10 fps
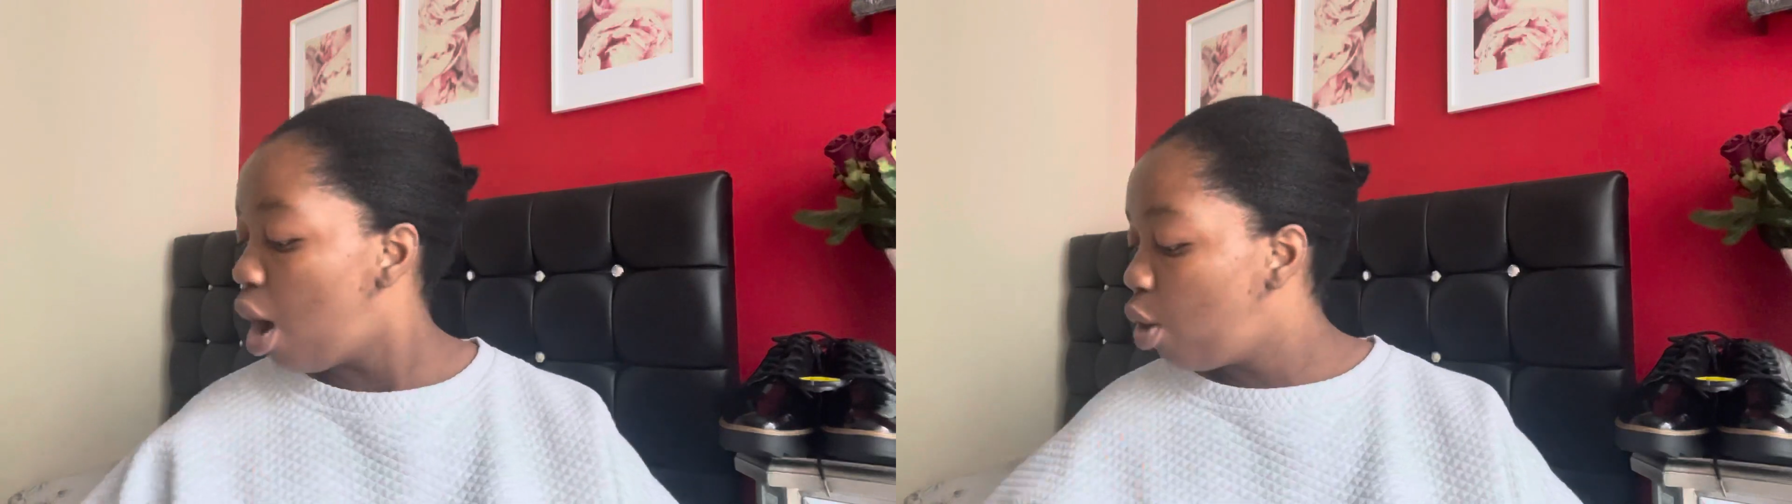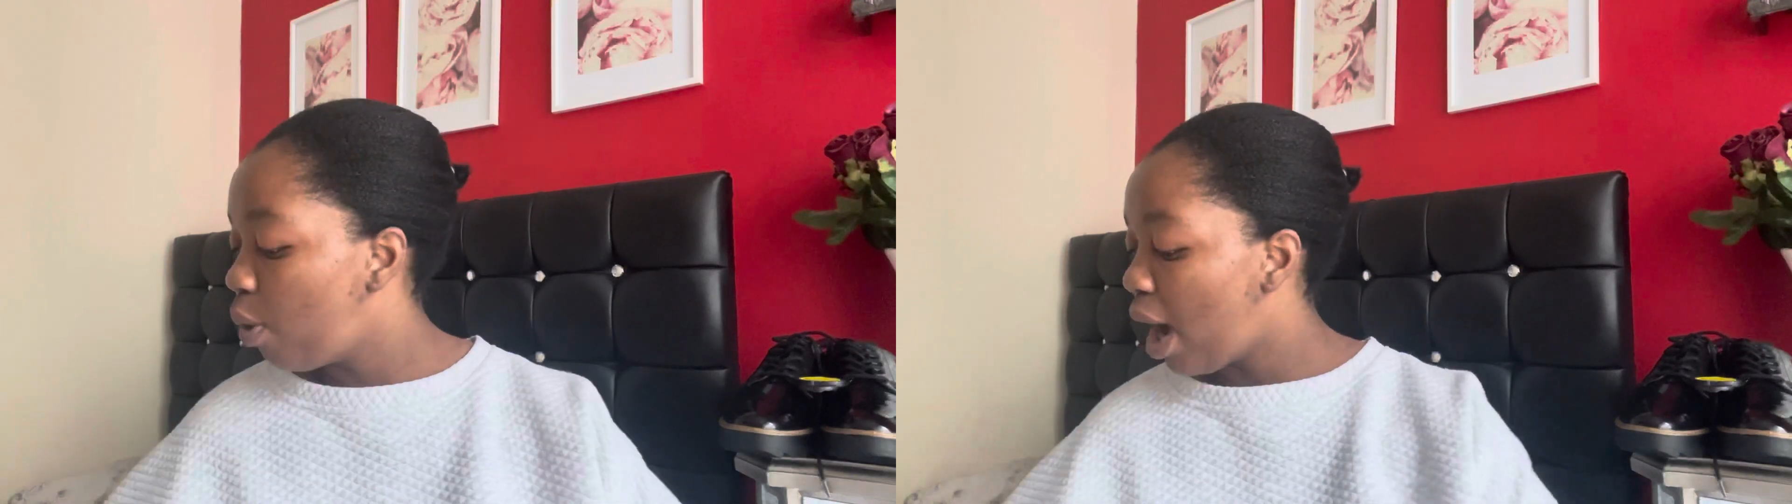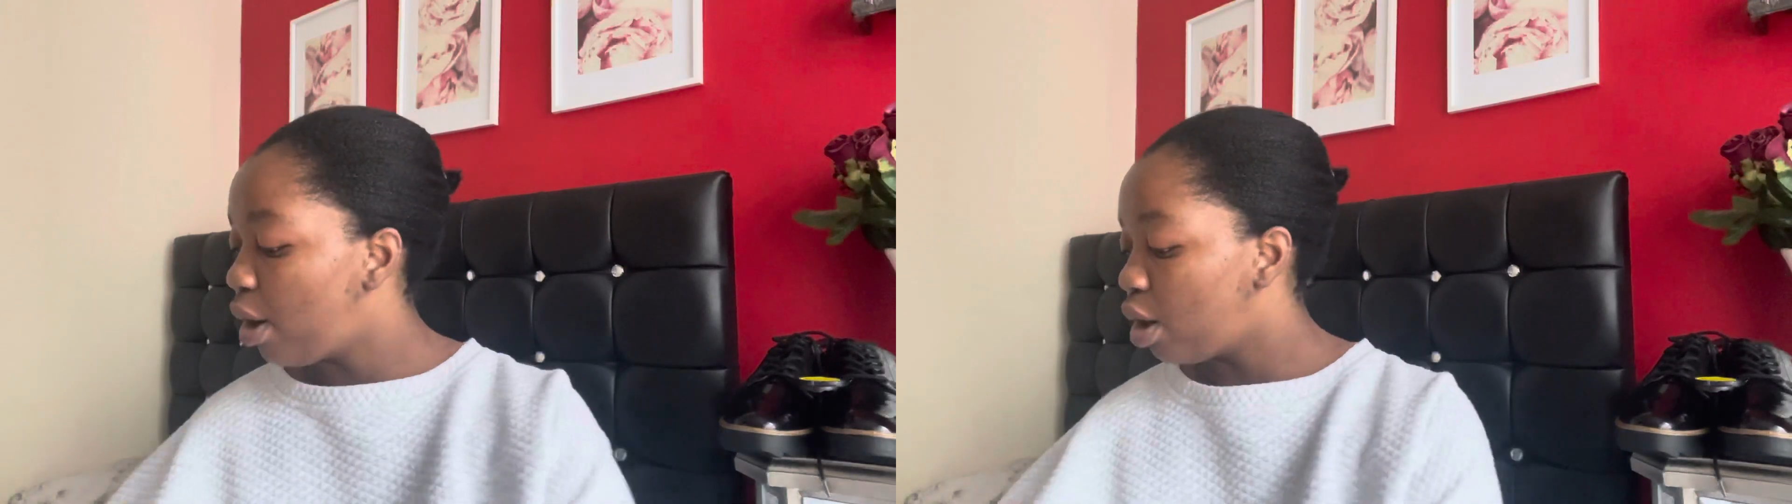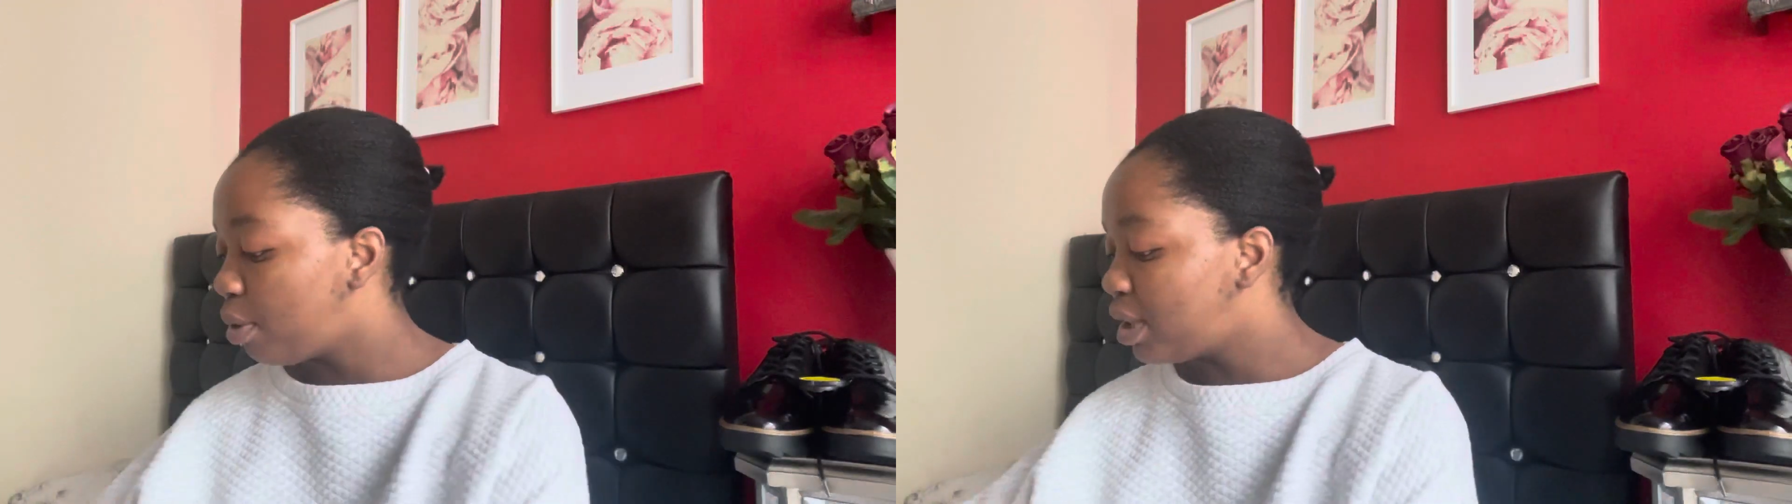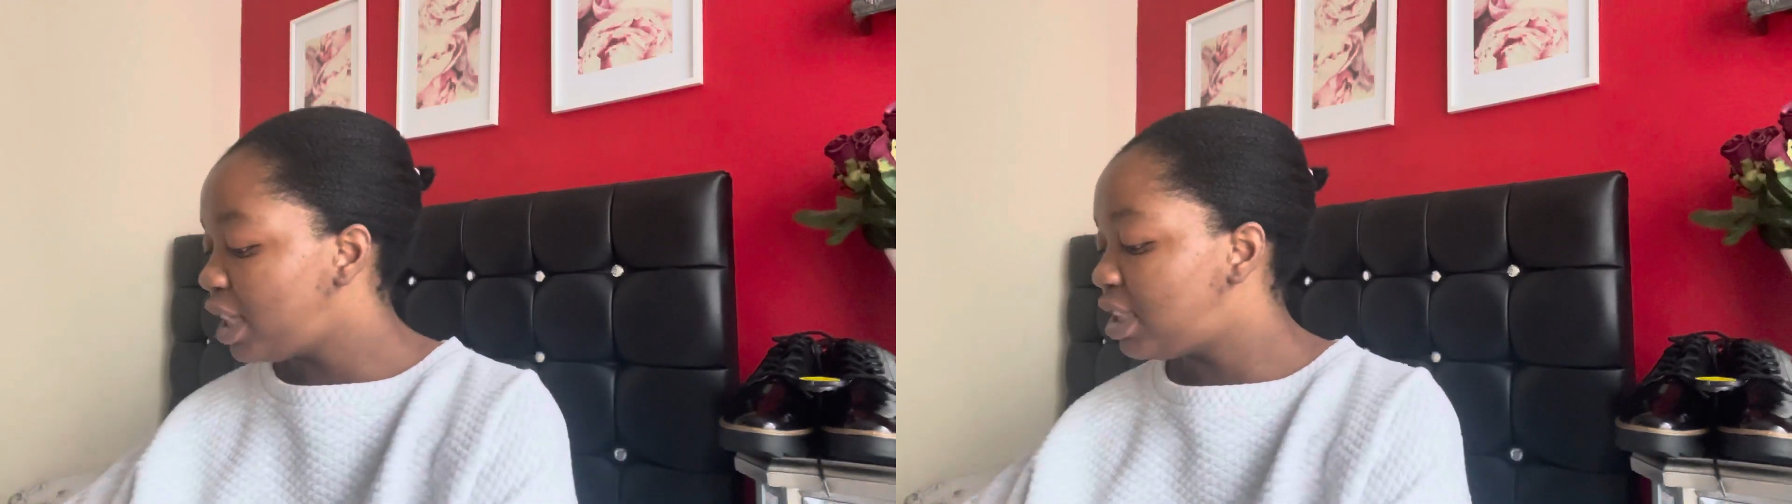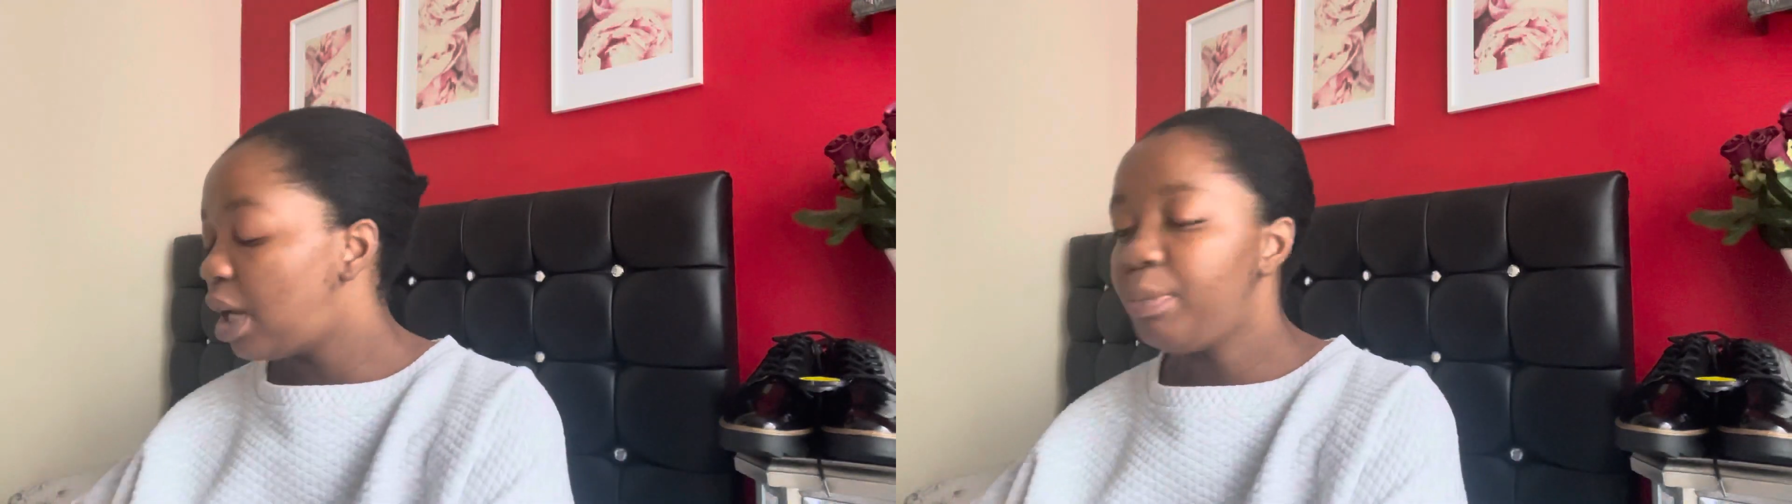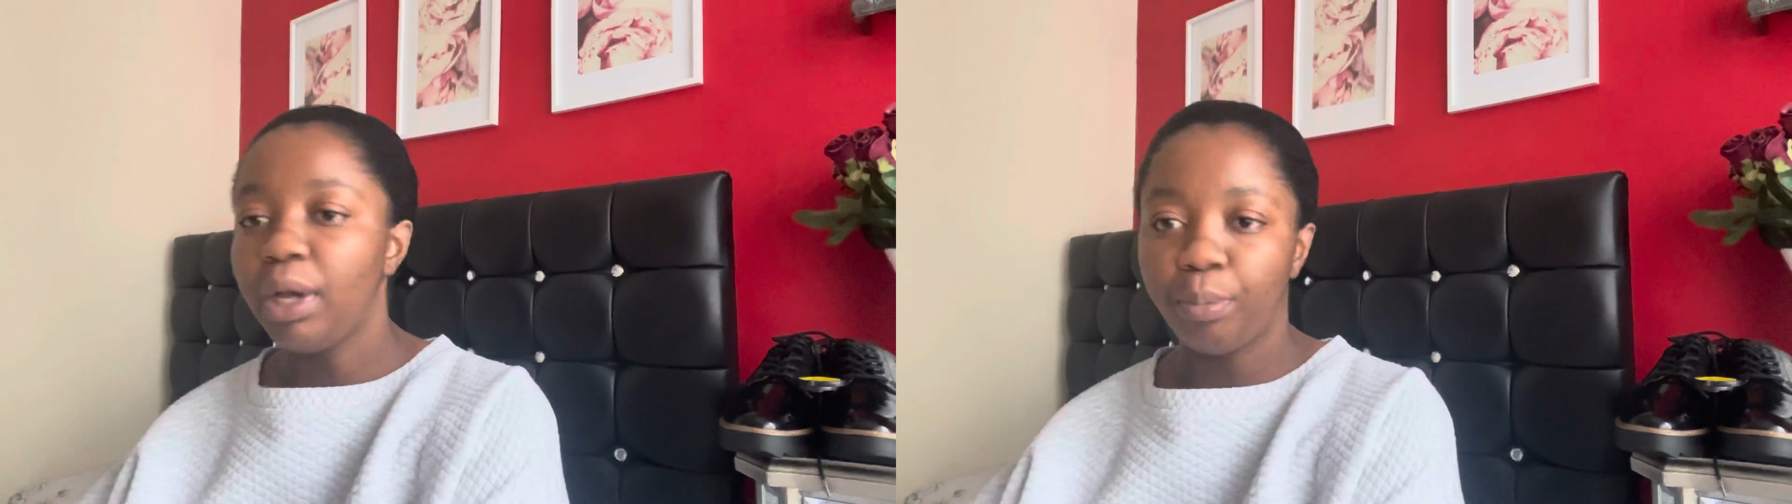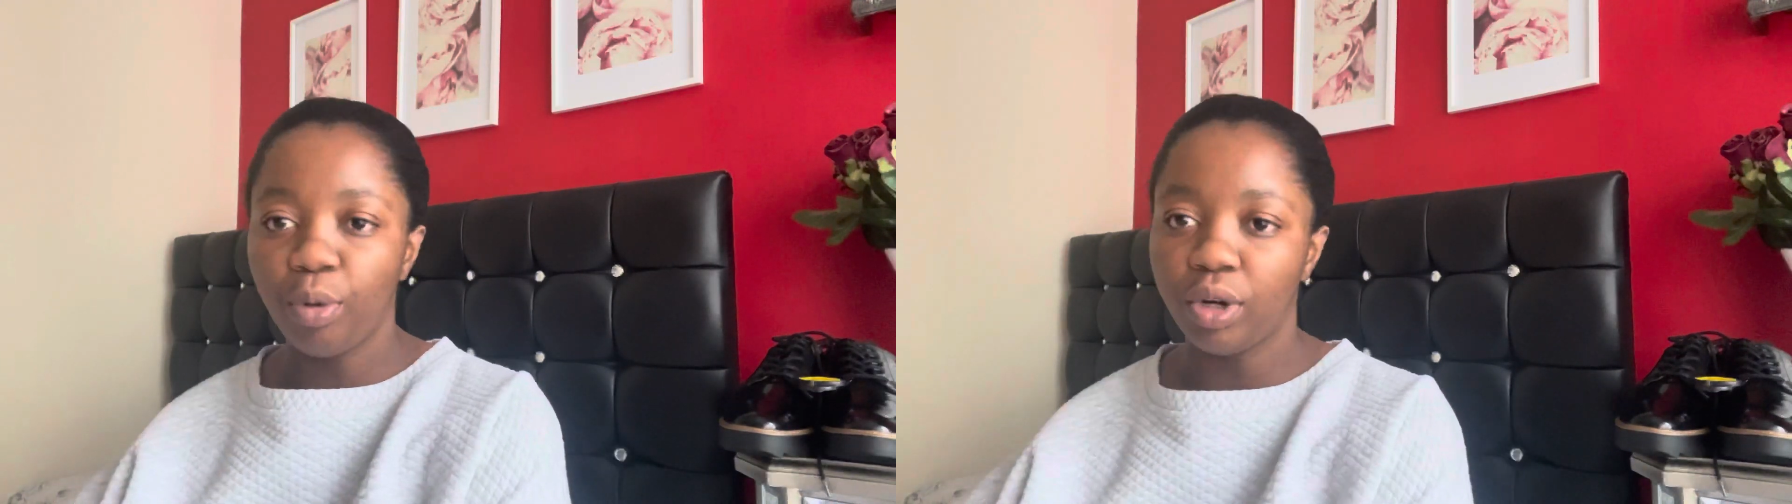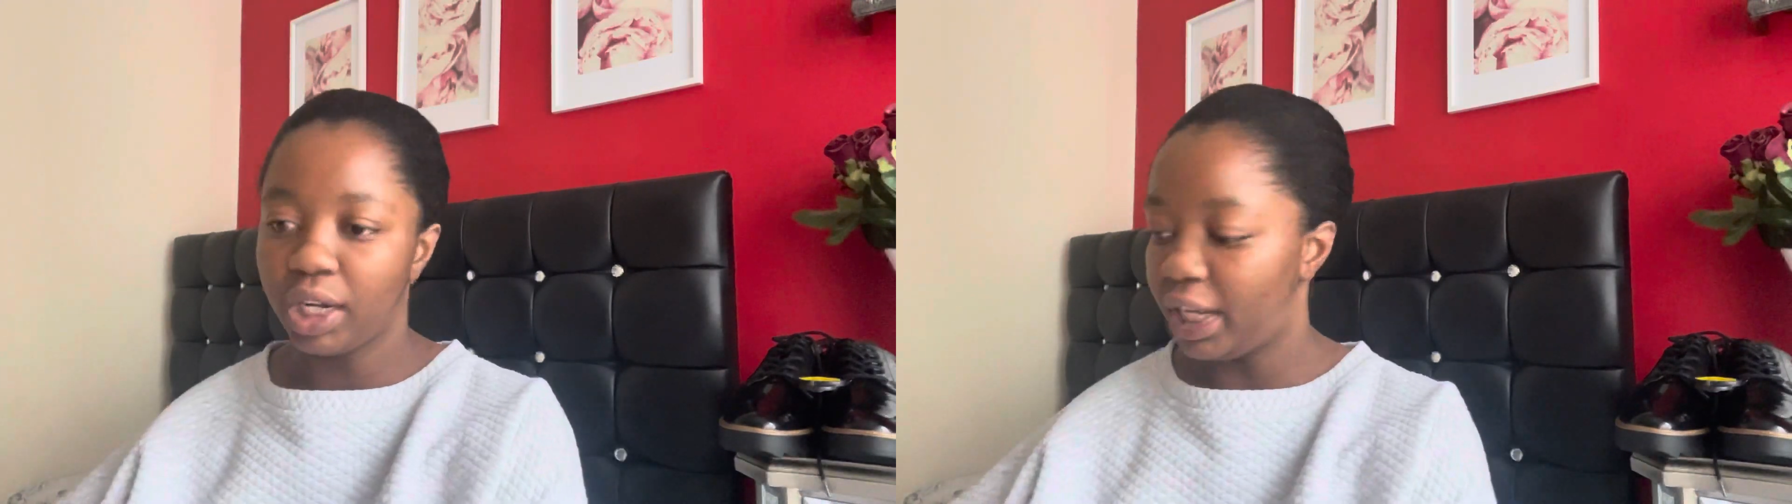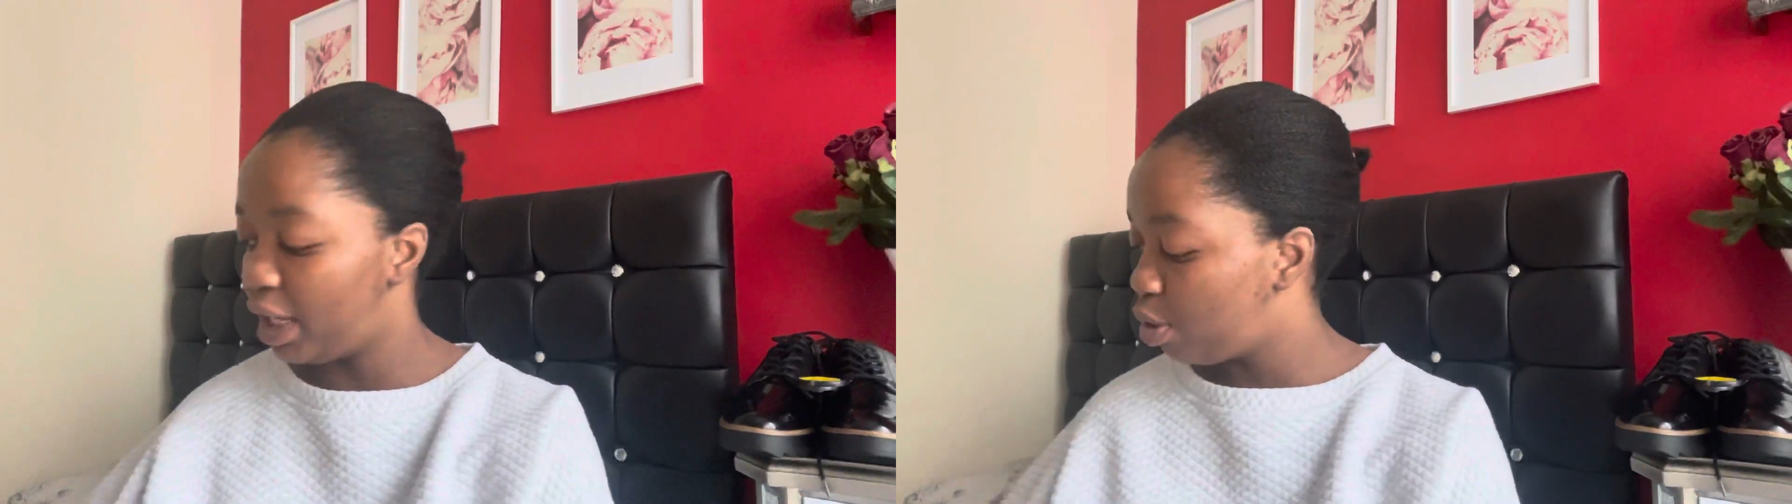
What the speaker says: Oh, they sent me a booklet.